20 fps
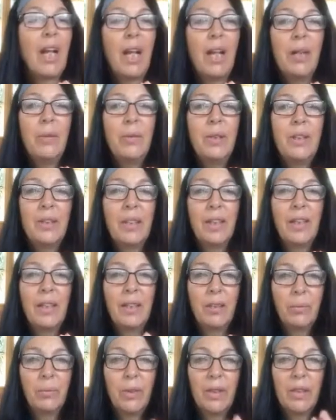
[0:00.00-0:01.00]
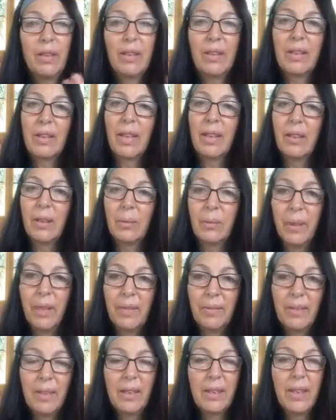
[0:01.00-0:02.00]
I always say that with the Scalar
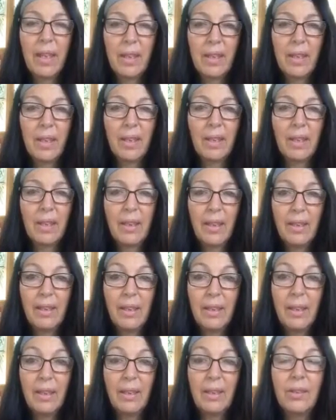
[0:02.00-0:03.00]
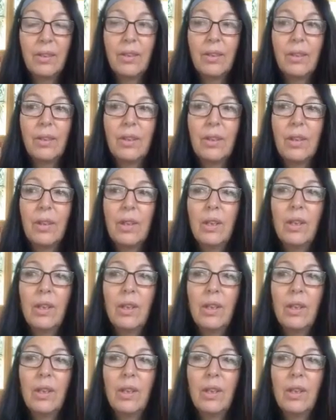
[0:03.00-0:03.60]
Wave, the technique that I teach,